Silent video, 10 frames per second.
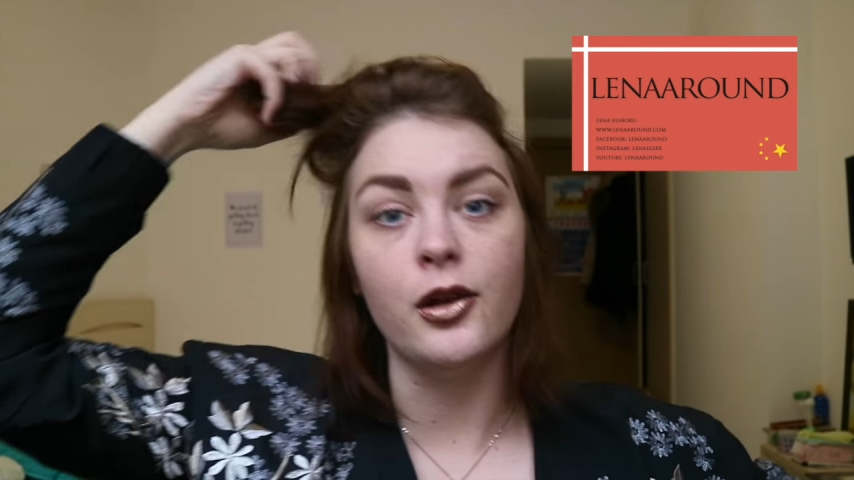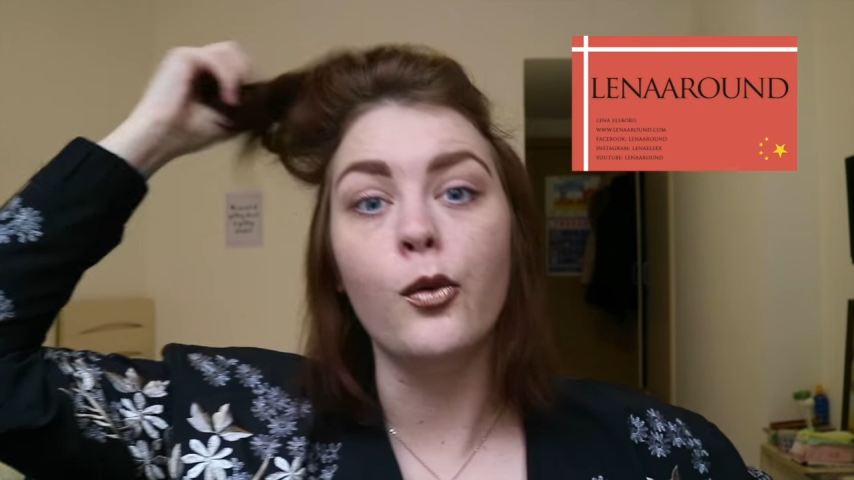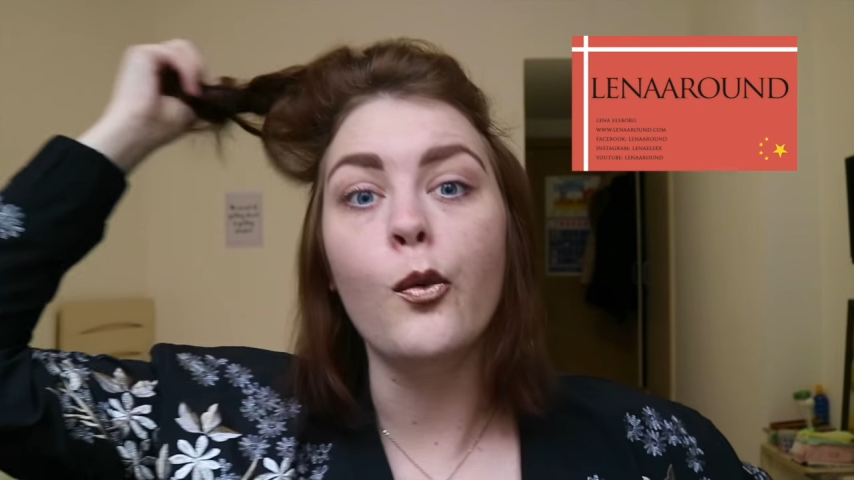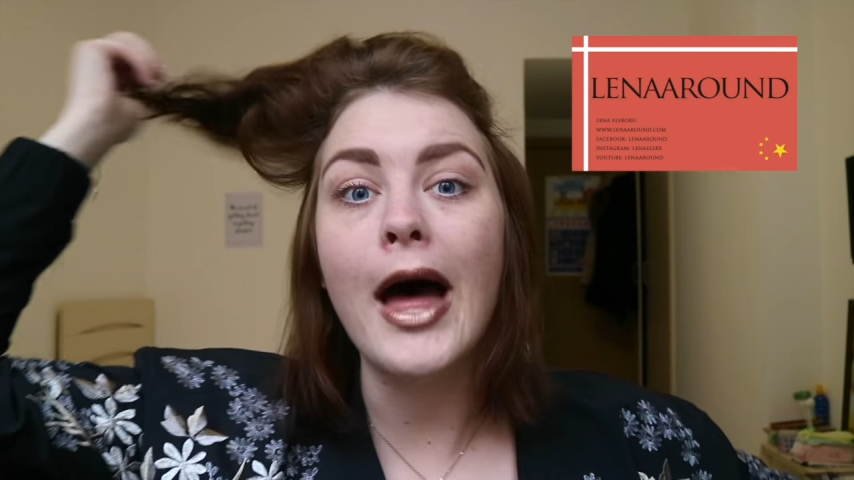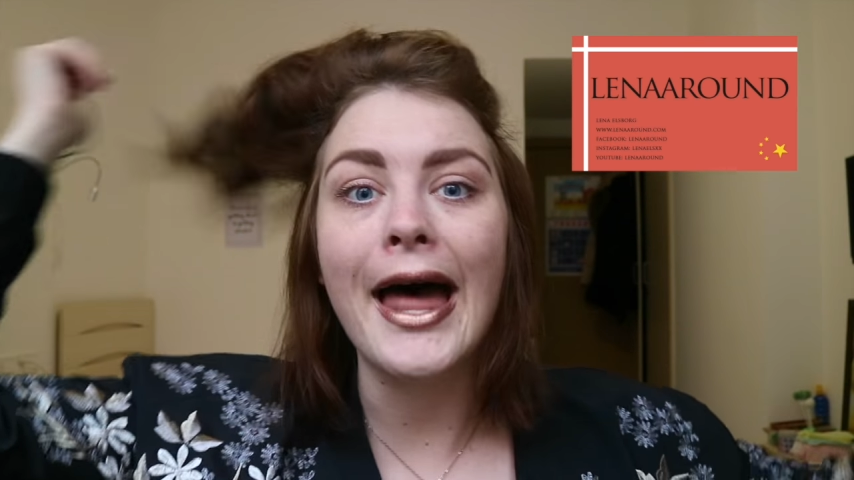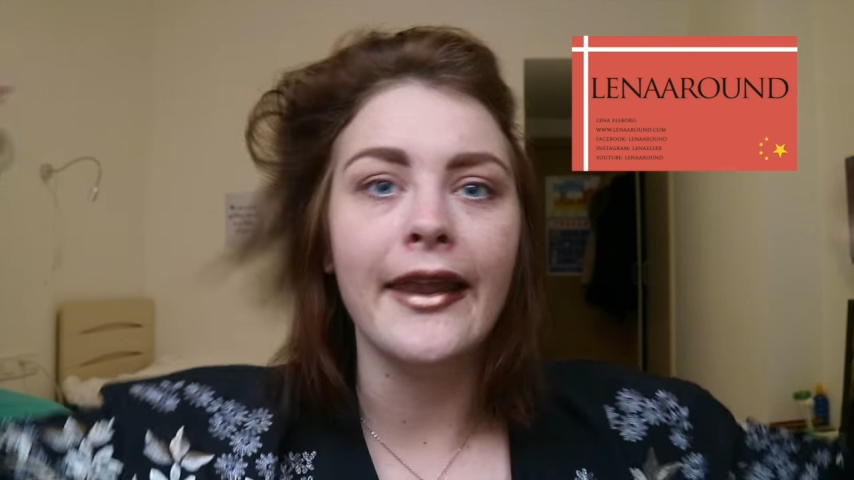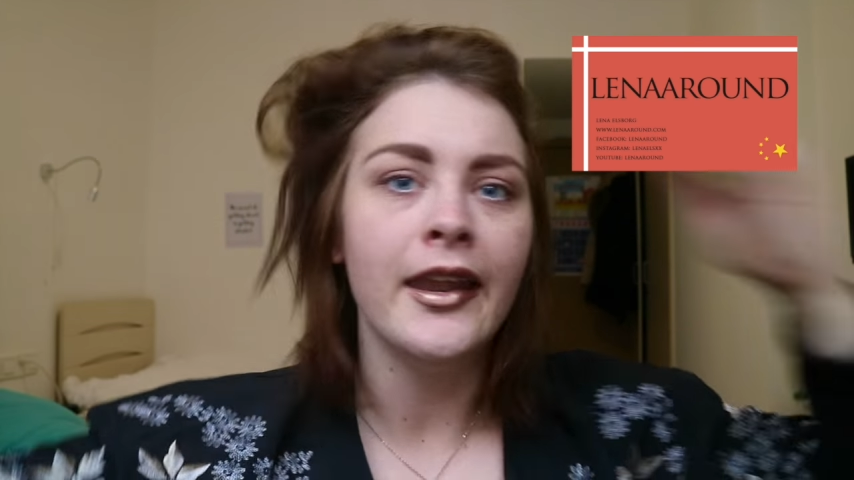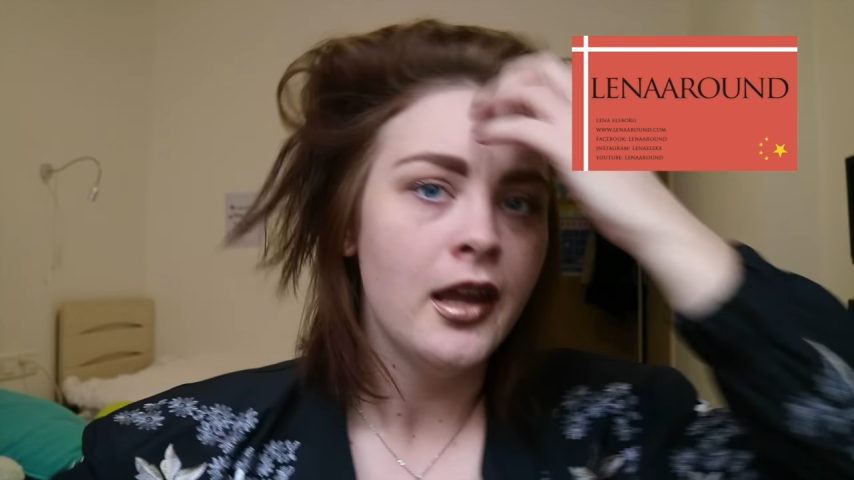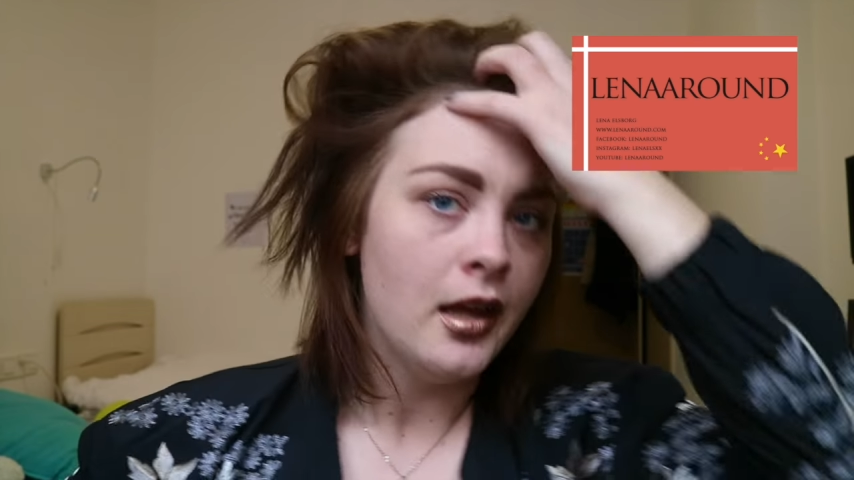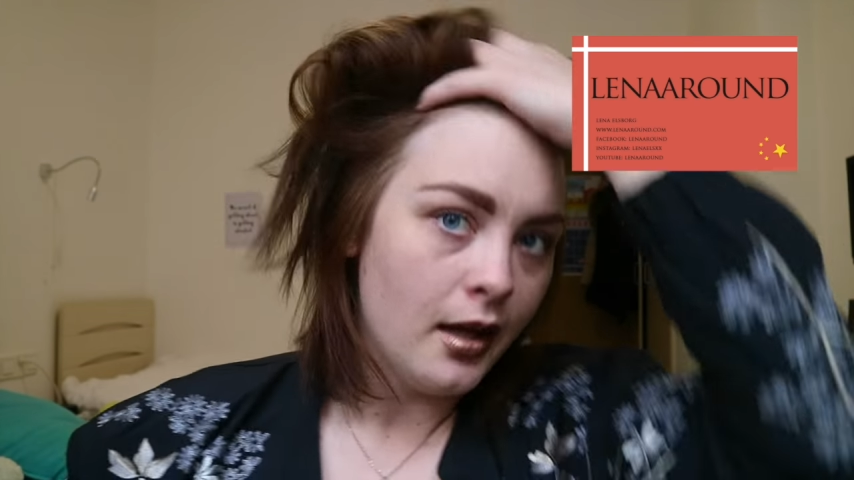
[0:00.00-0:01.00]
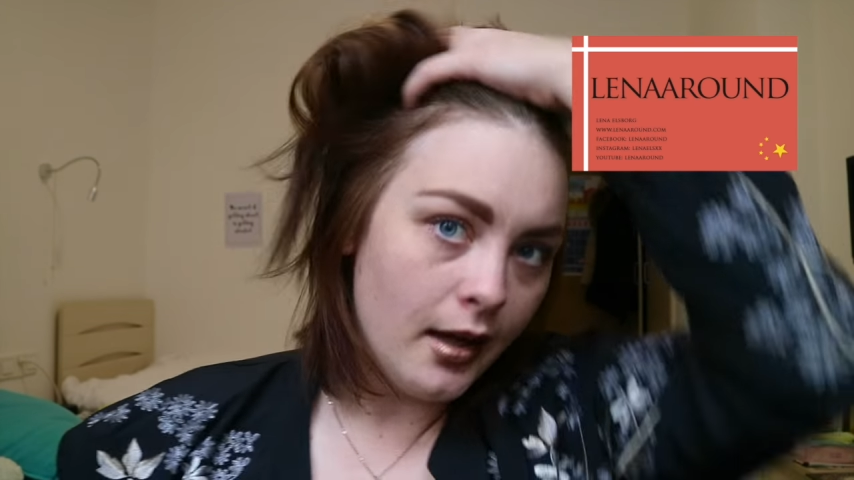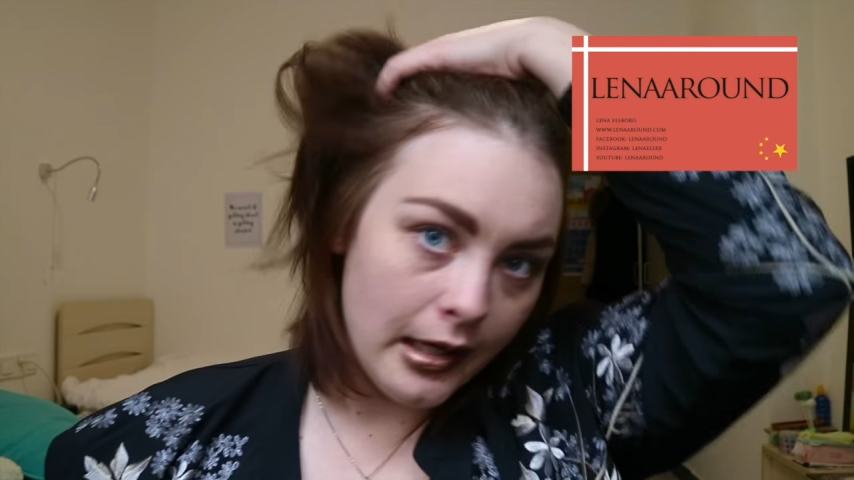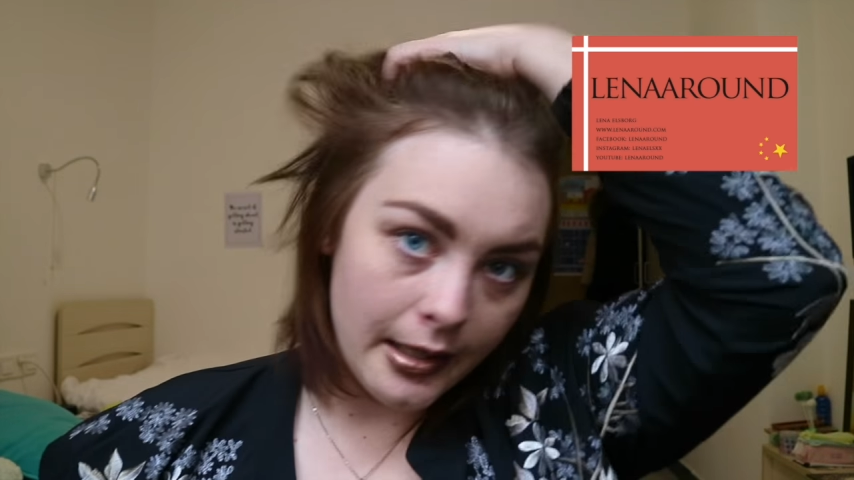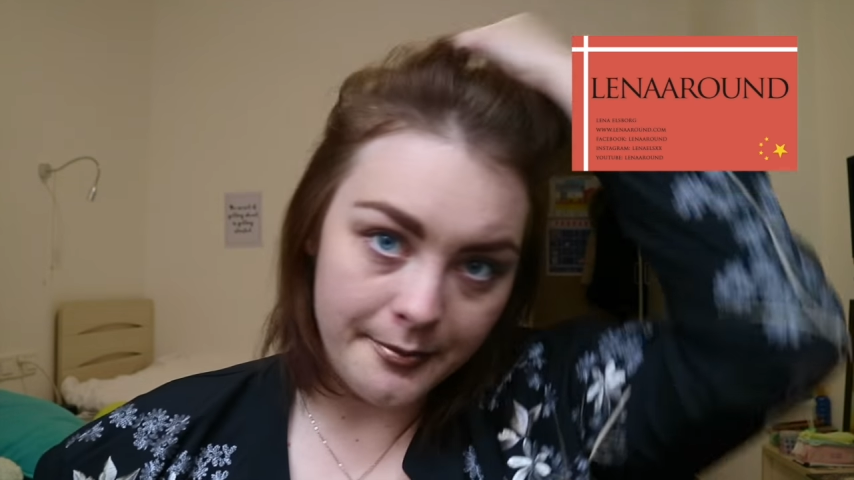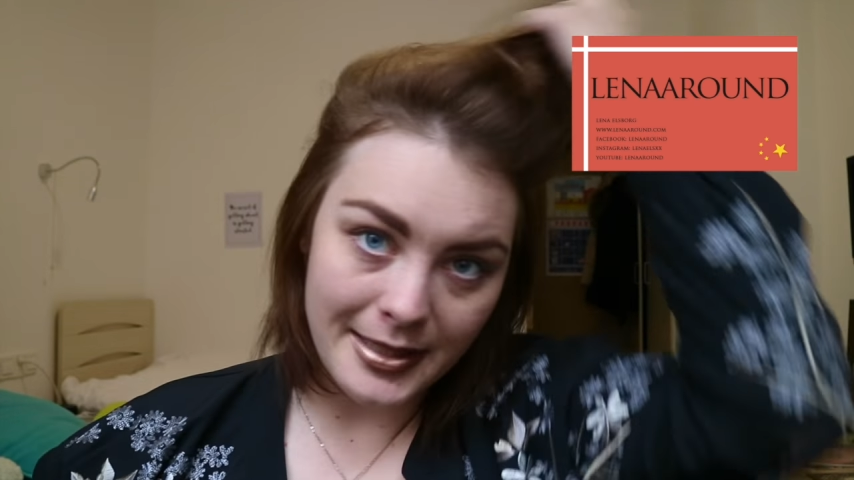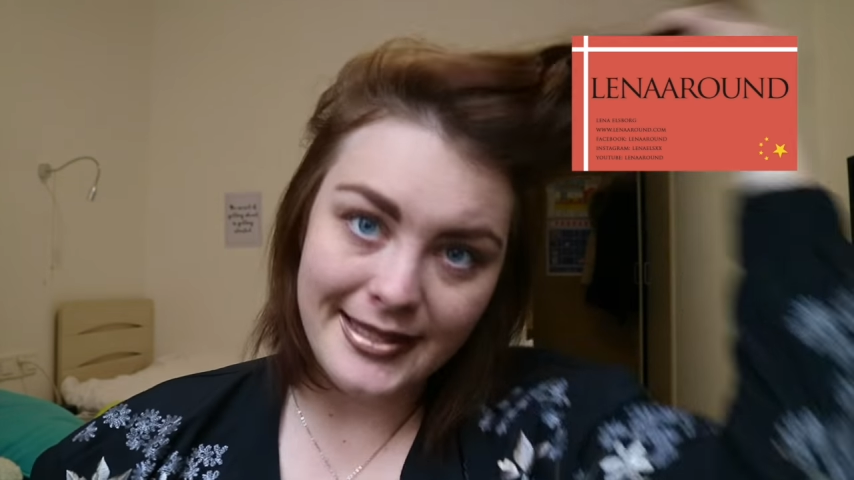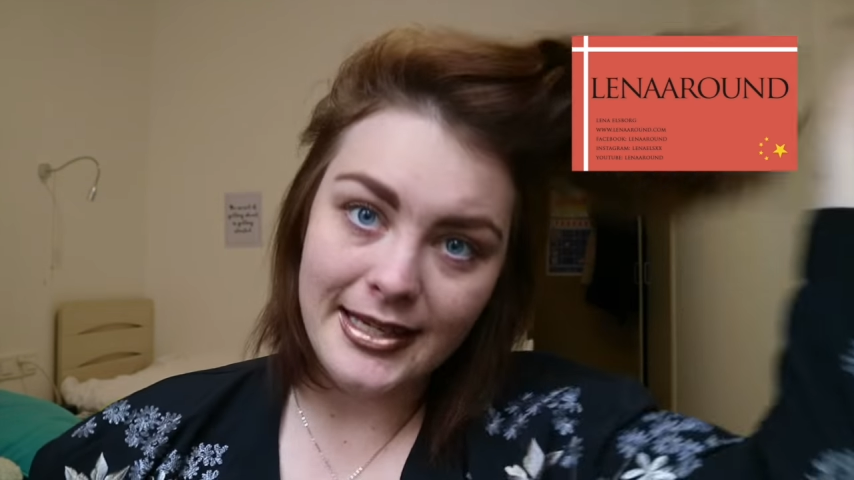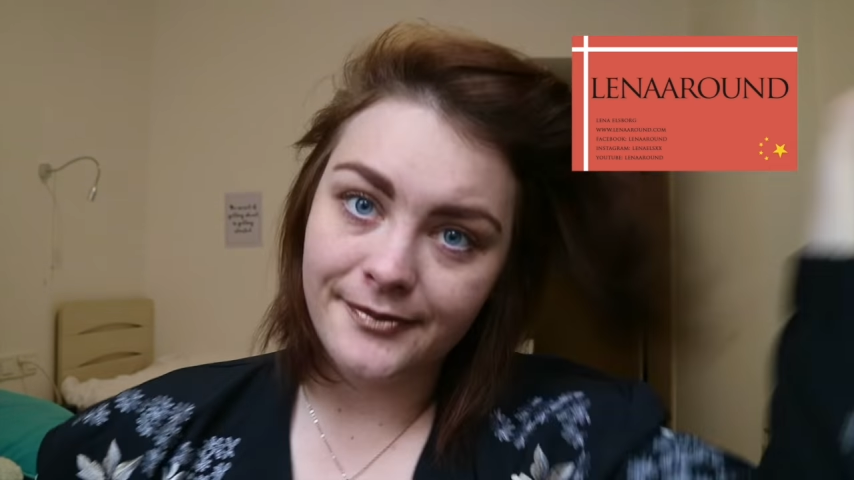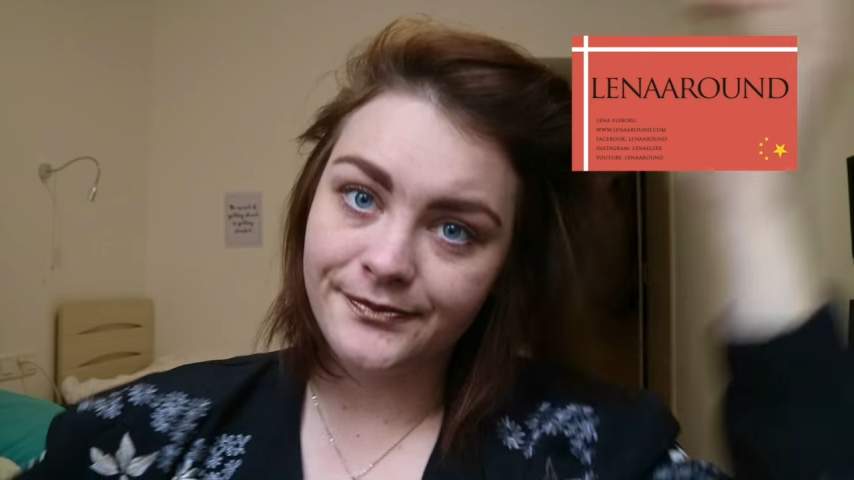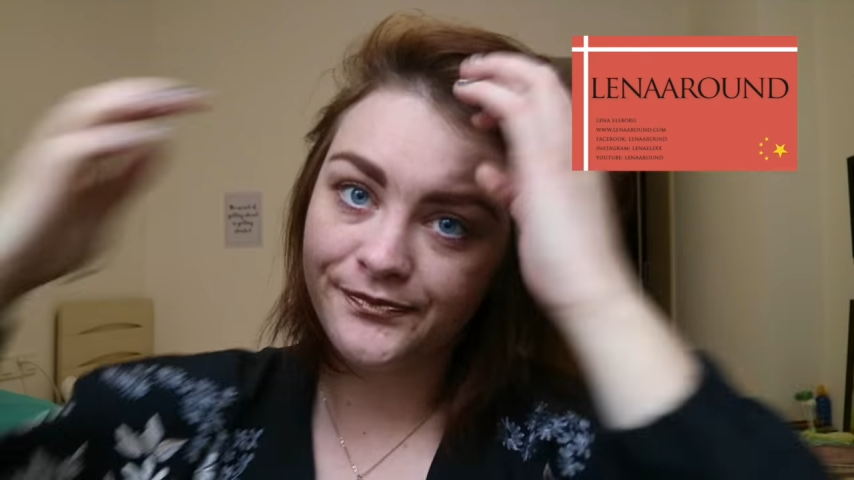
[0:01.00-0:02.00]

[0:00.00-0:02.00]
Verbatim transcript: wet. Messy.